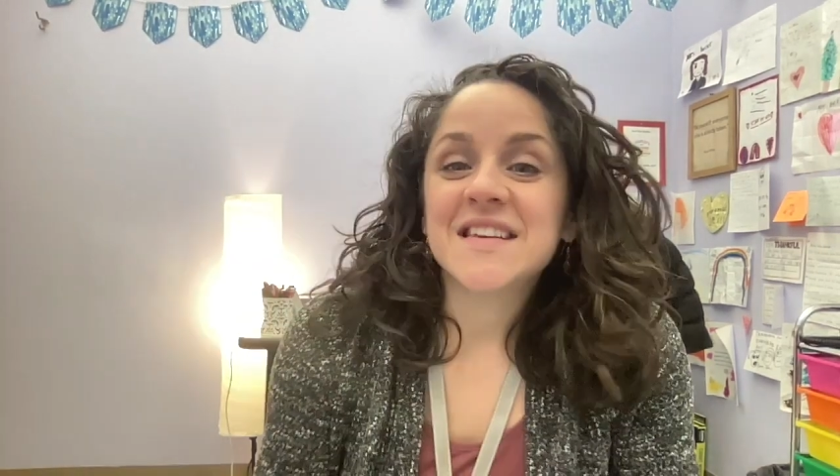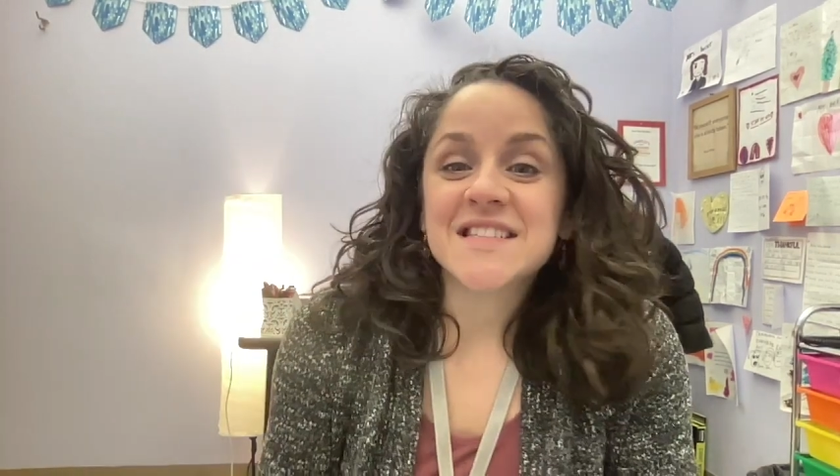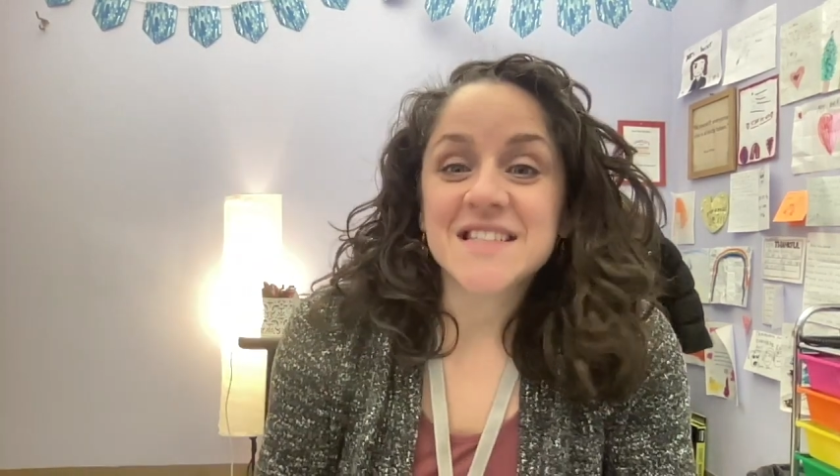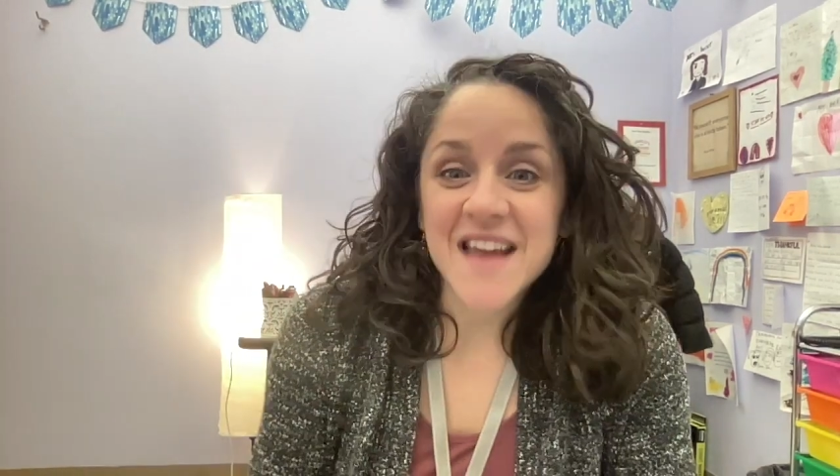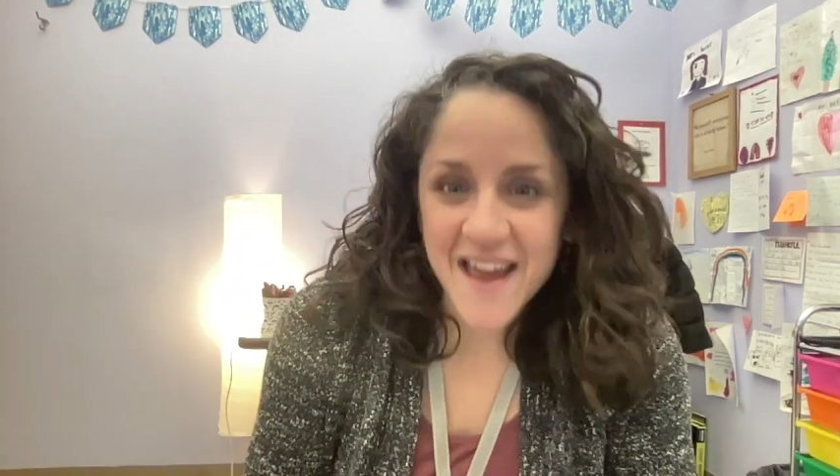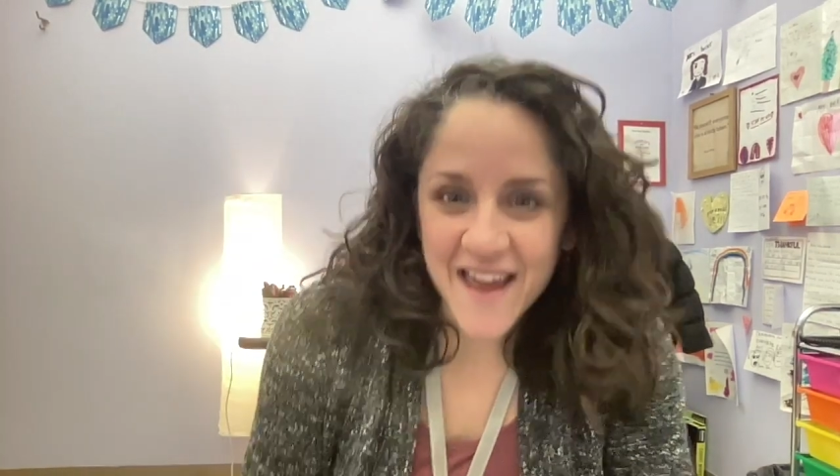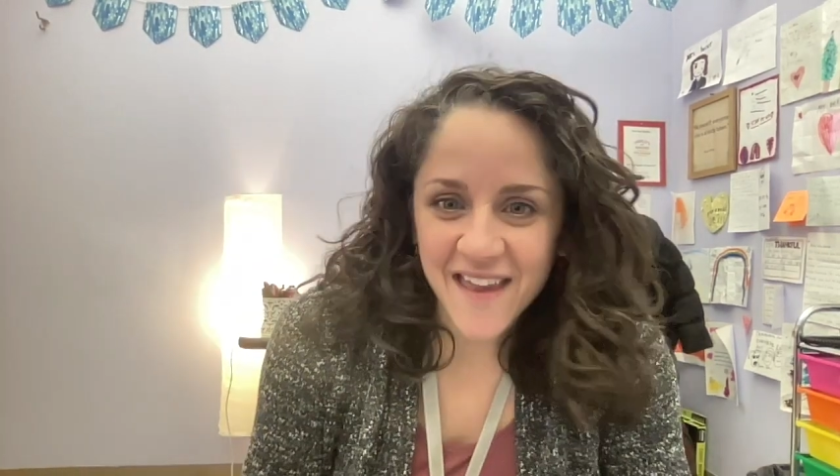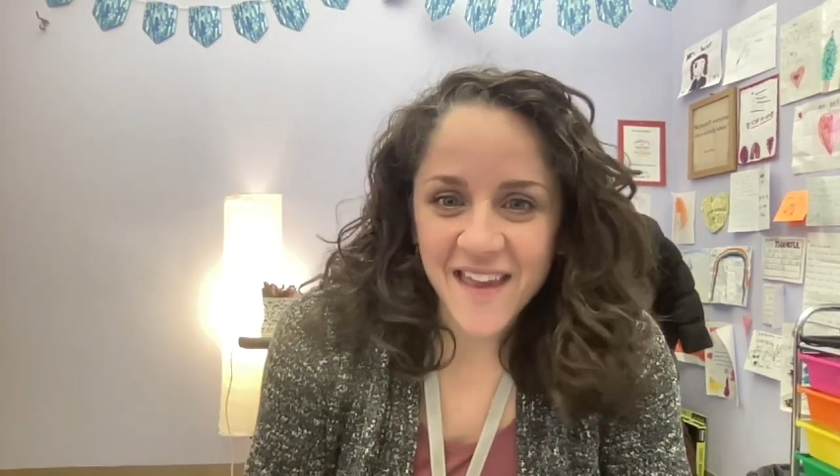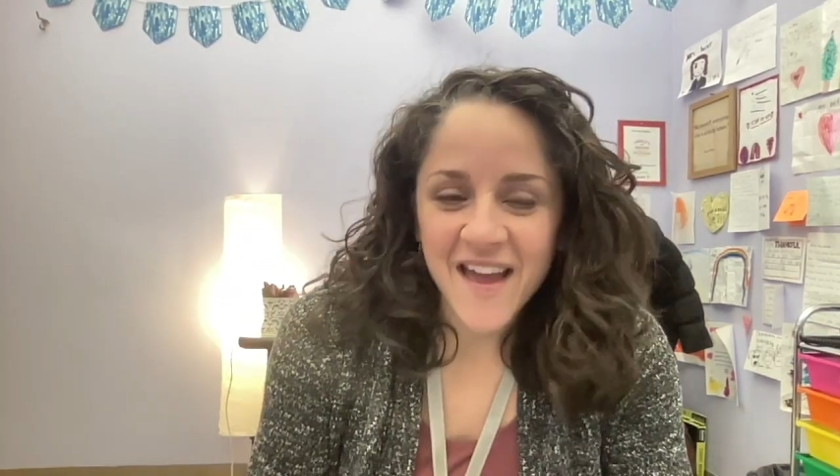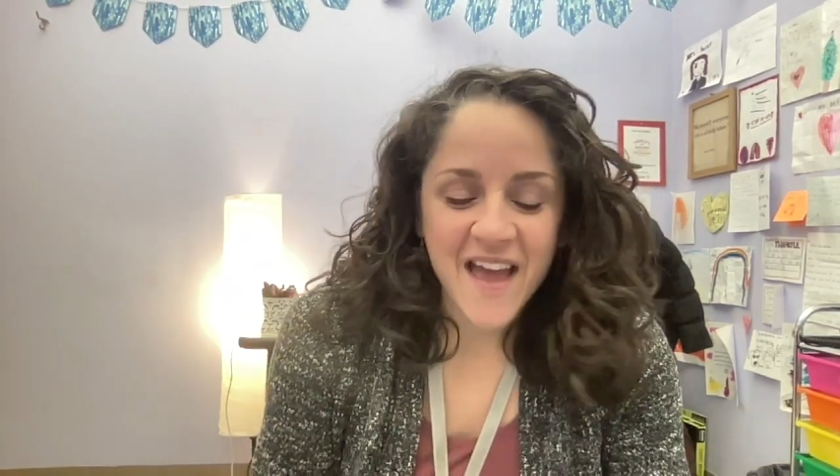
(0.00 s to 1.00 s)

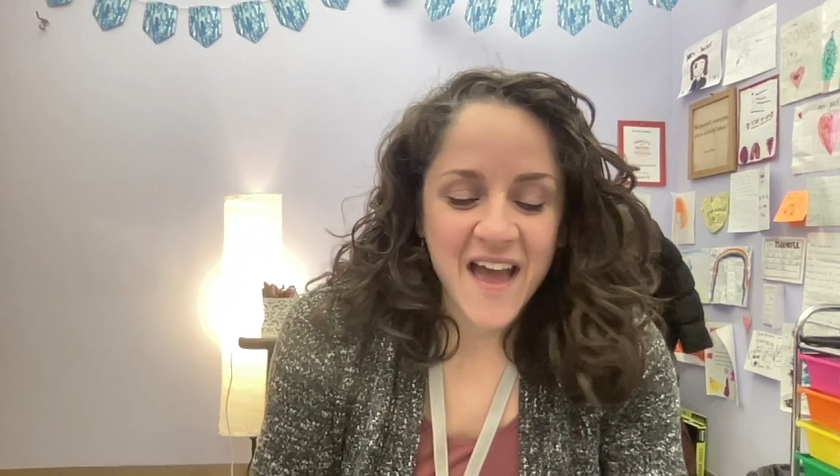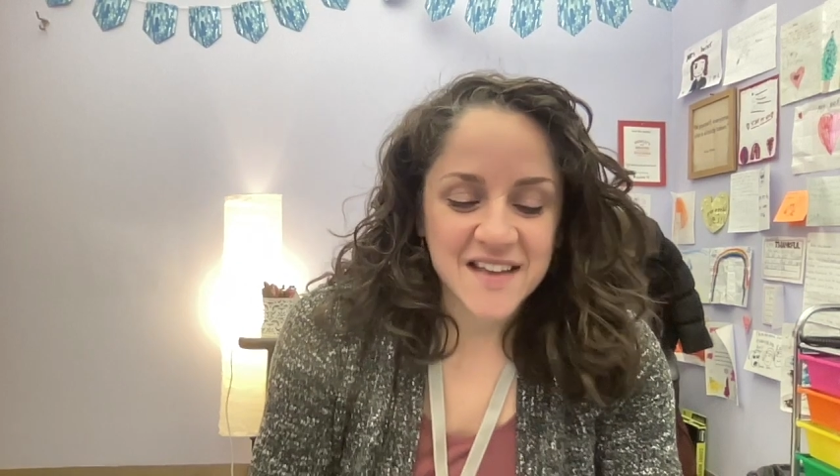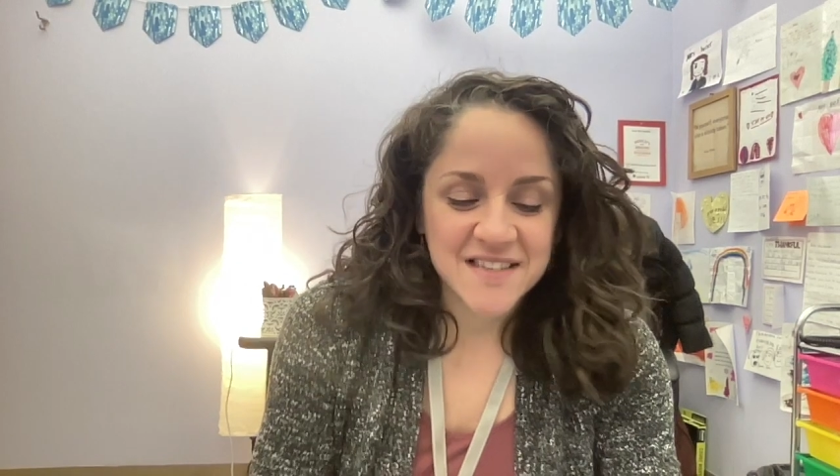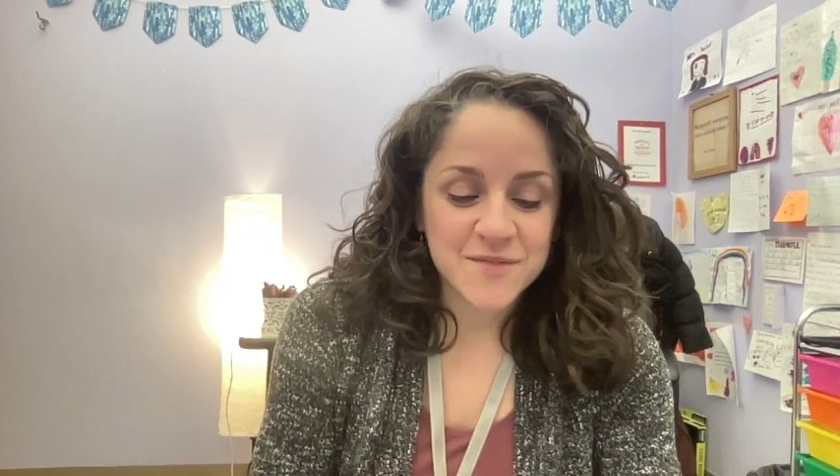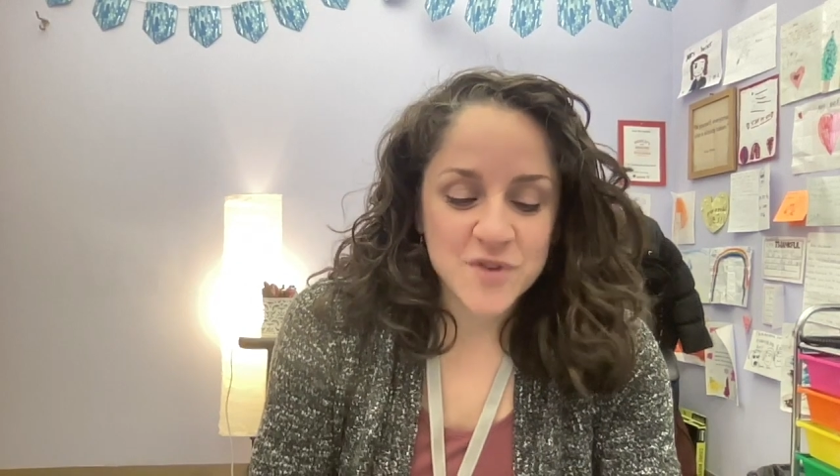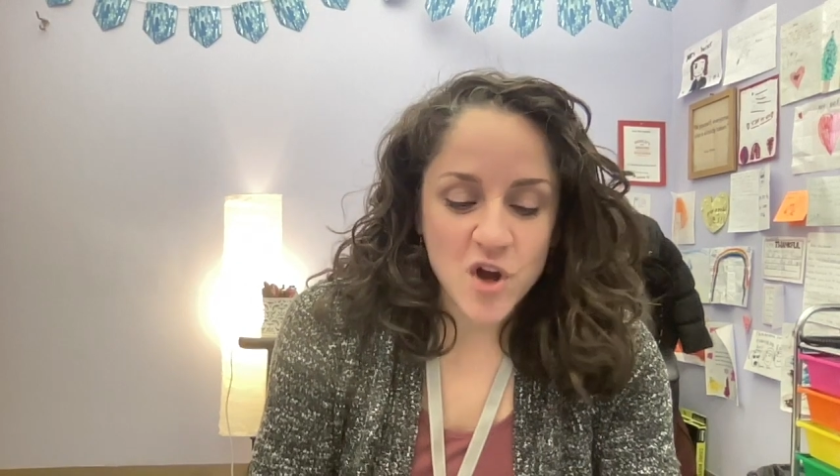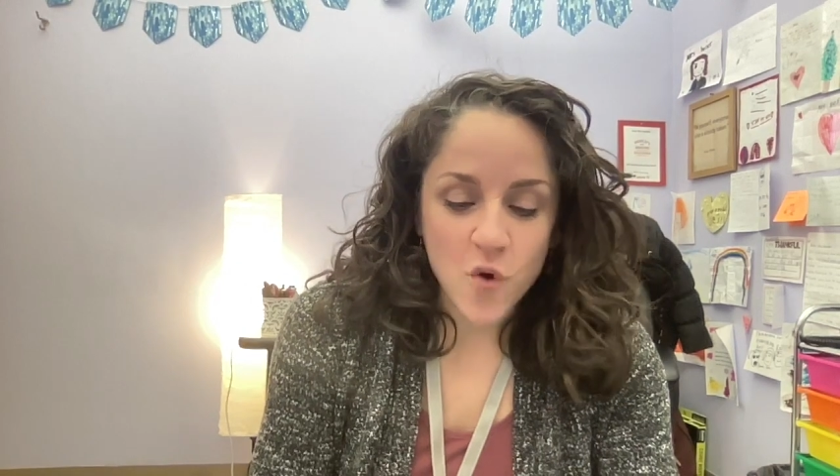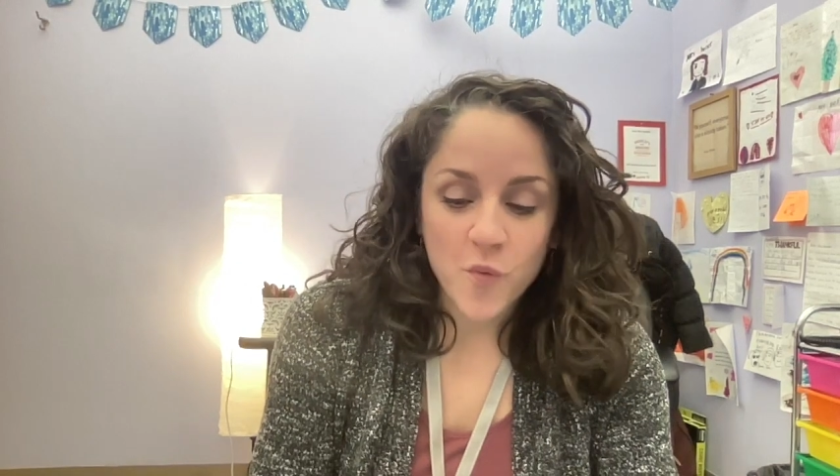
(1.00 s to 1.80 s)
Today, as you know,